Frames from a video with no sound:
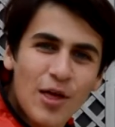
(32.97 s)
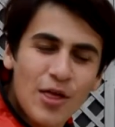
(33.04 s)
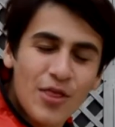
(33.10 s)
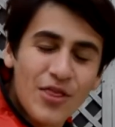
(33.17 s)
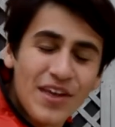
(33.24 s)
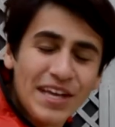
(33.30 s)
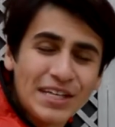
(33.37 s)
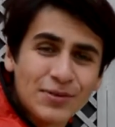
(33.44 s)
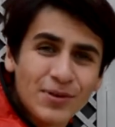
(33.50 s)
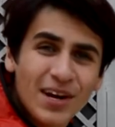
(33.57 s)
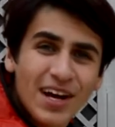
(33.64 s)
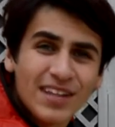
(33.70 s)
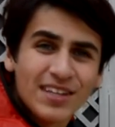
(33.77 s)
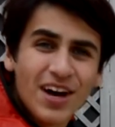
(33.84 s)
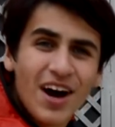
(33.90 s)
The thing is, when
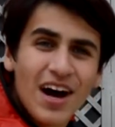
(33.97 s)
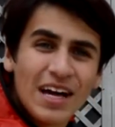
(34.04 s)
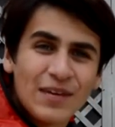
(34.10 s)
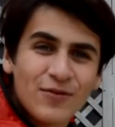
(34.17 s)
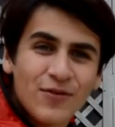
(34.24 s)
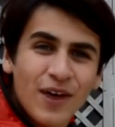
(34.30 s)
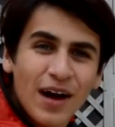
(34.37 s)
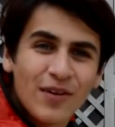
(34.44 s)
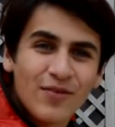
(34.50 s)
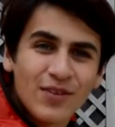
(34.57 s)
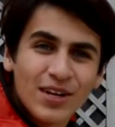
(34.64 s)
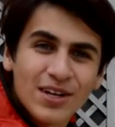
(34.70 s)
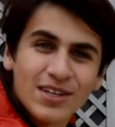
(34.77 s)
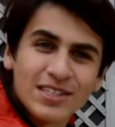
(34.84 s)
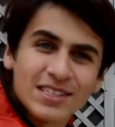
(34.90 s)
I die in 5
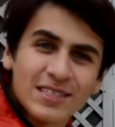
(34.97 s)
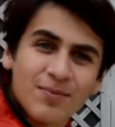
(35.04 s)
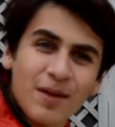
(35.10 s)
years,